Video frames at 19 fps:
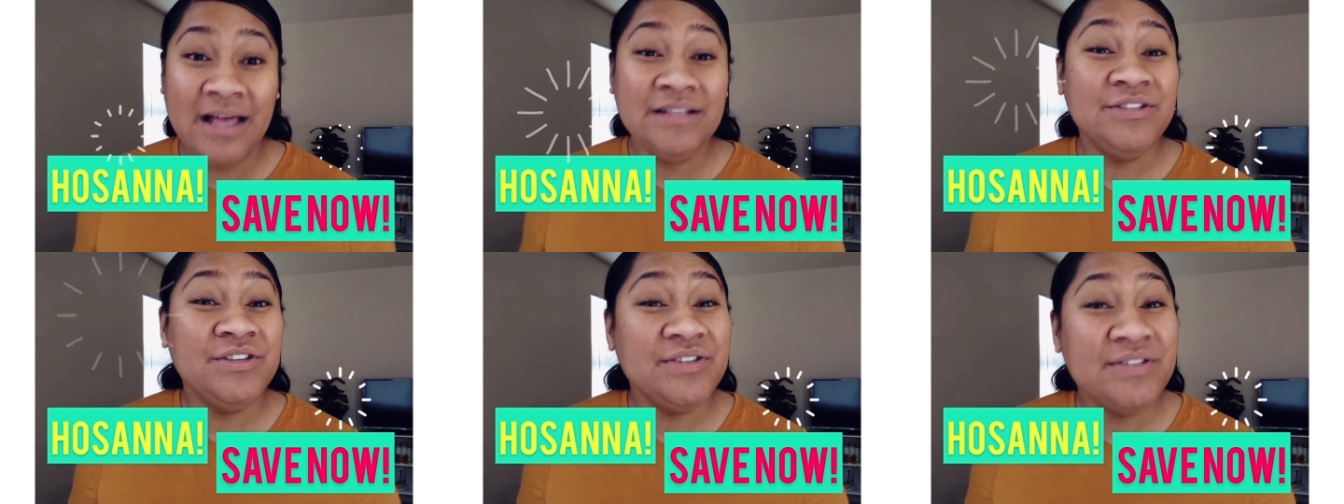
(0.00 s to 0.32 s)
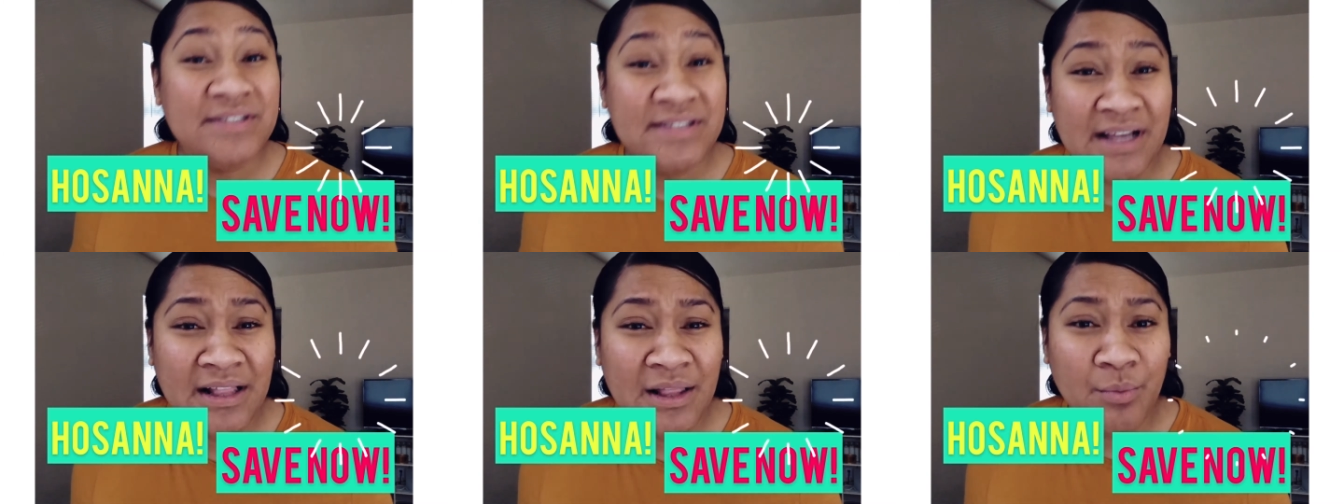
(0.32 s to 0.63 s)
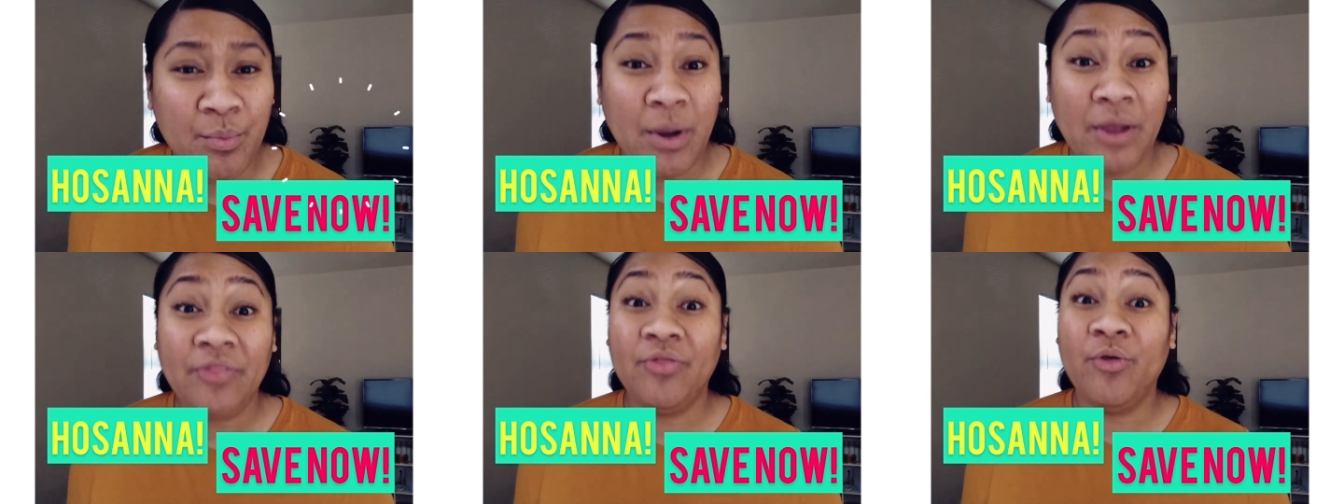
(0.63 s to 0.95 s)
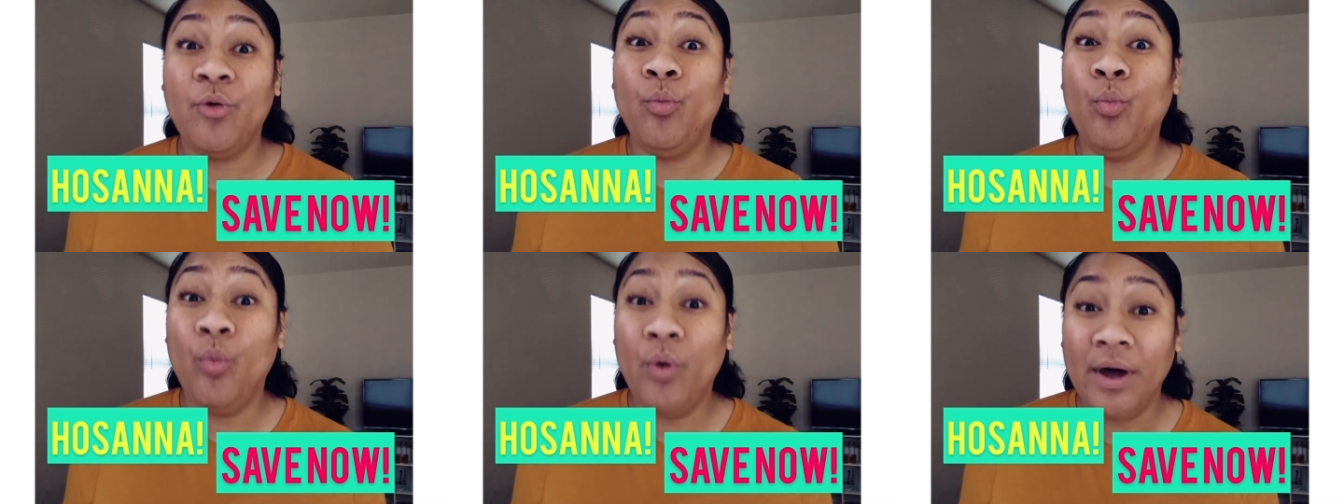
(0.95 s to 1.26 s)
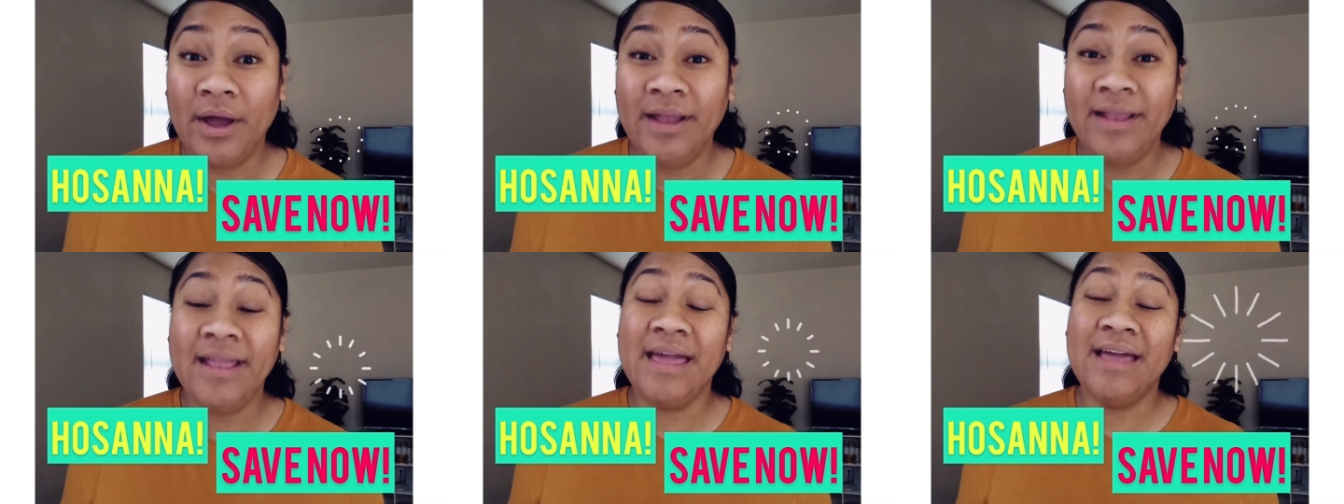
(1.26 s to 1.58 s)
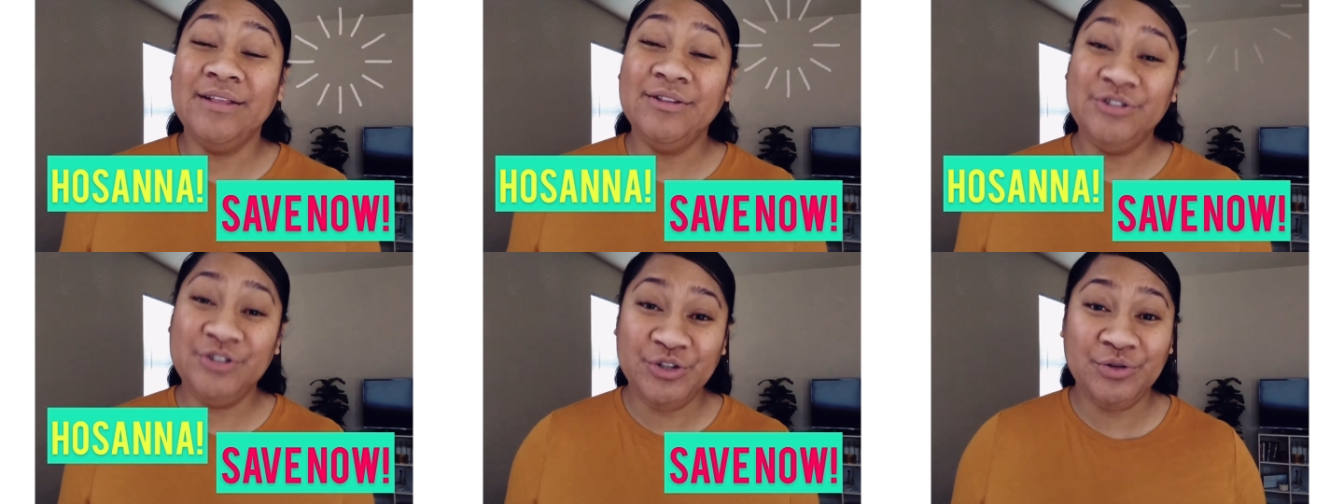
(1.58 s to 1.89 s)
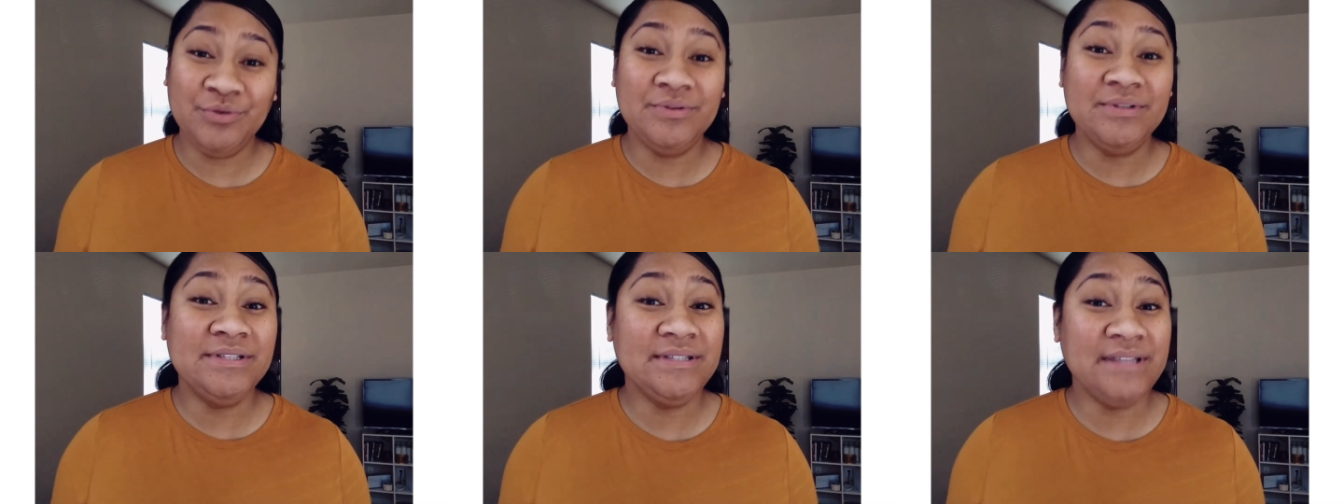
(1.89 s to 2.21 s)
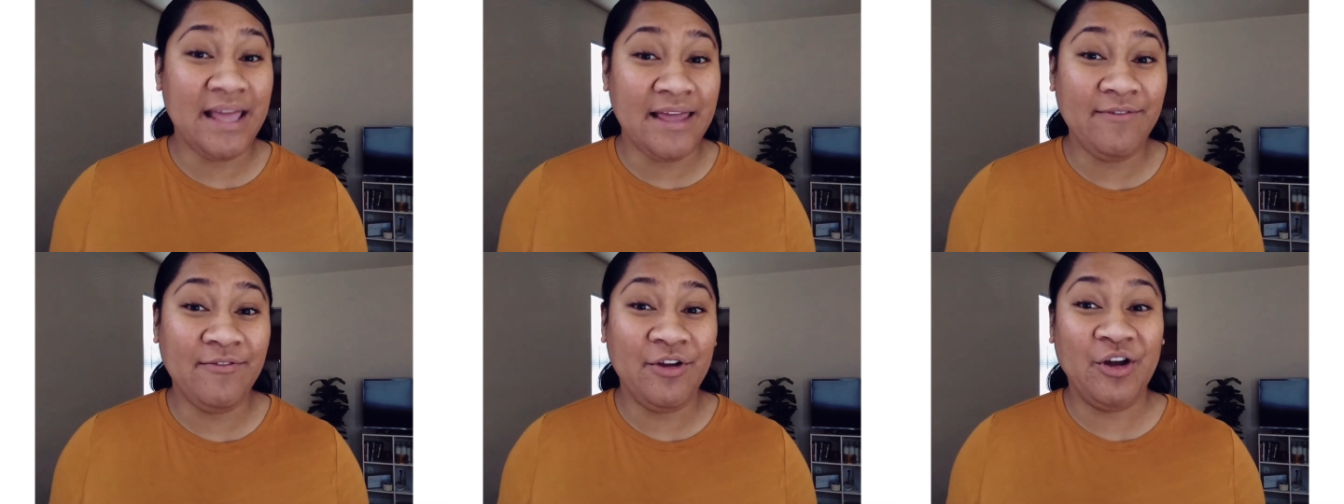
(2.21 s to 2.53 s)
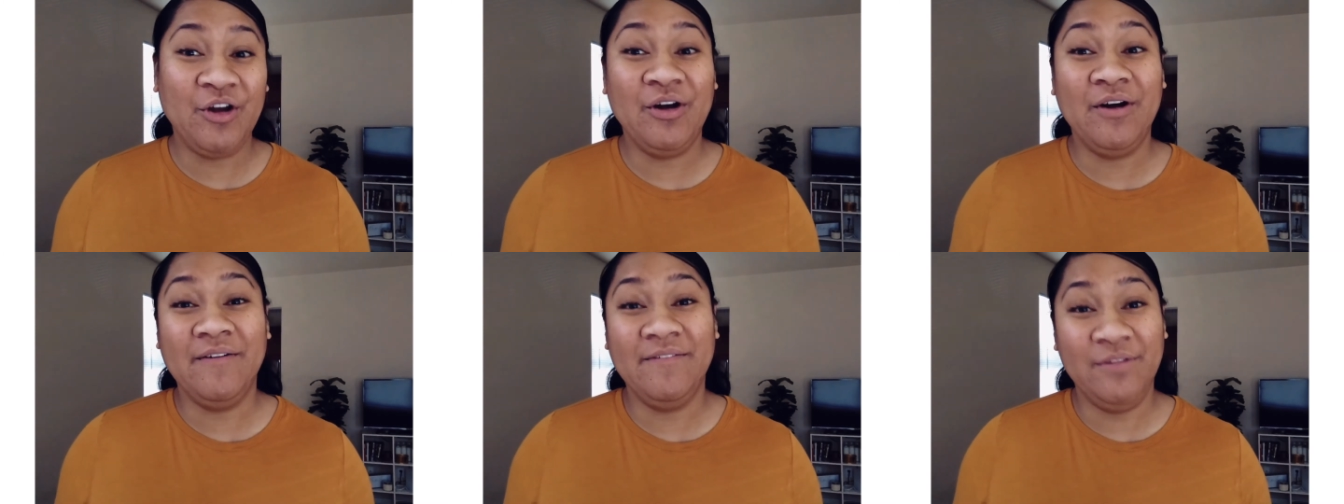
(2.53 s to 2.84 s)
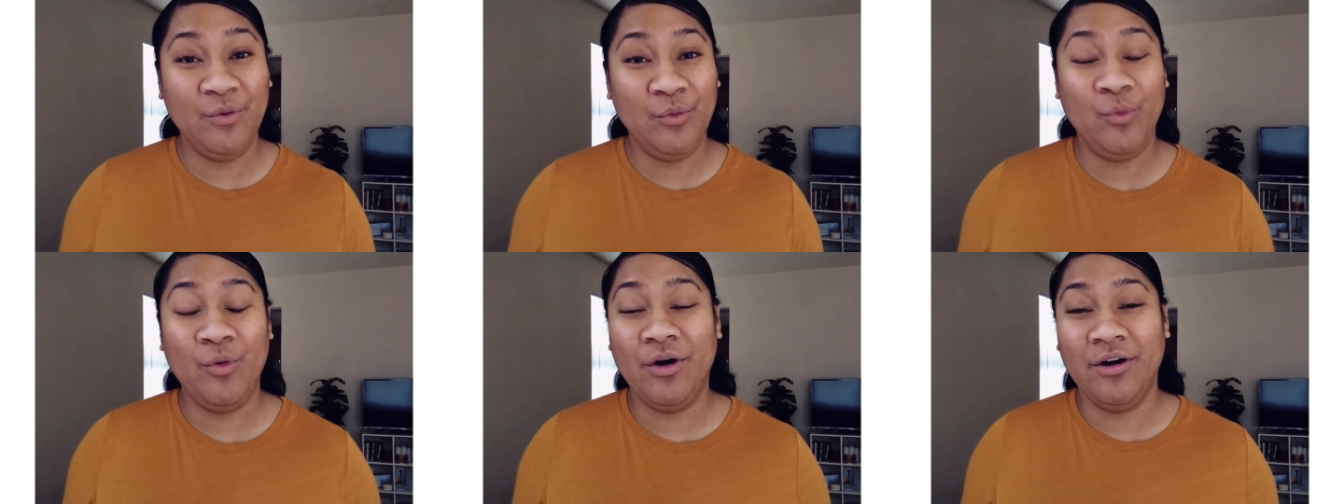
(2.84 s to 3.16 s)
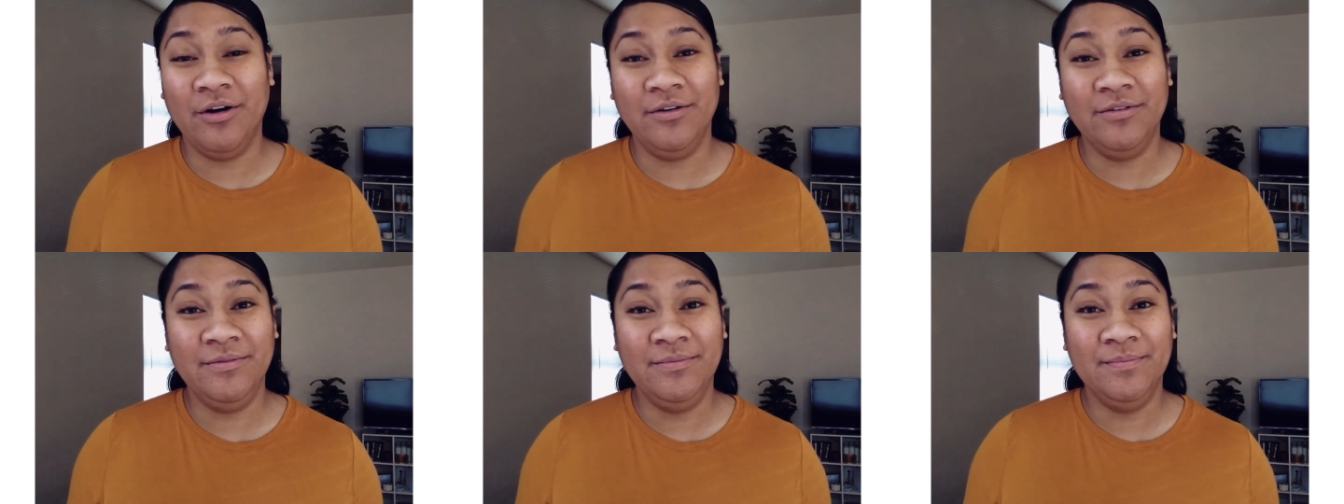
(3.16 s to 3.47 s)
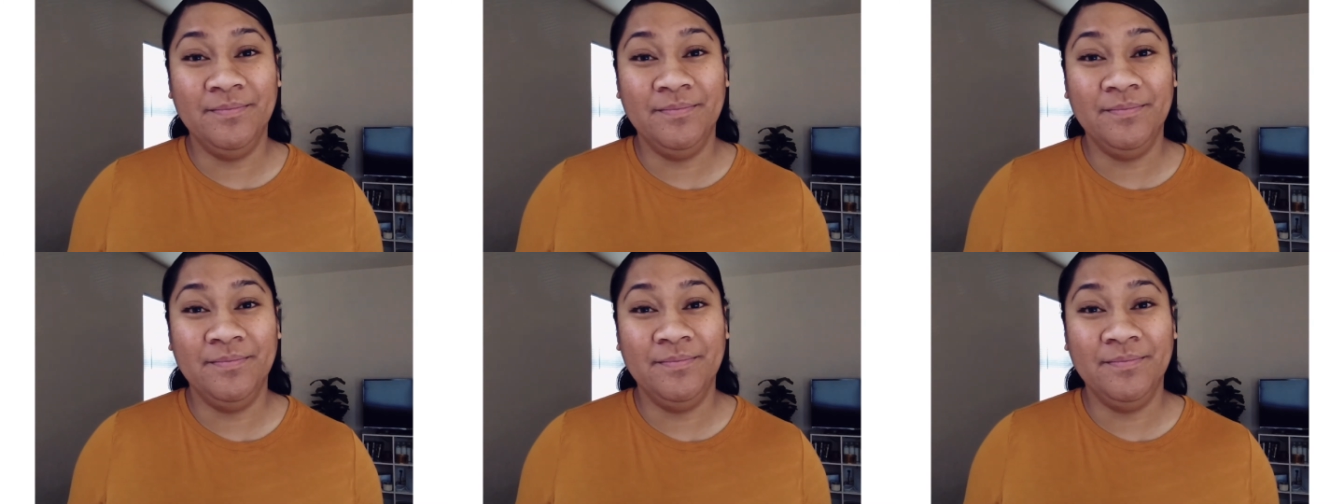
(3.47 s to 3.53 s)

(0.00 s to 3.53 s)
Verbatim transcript: to celebrate the one and true Savior of the world.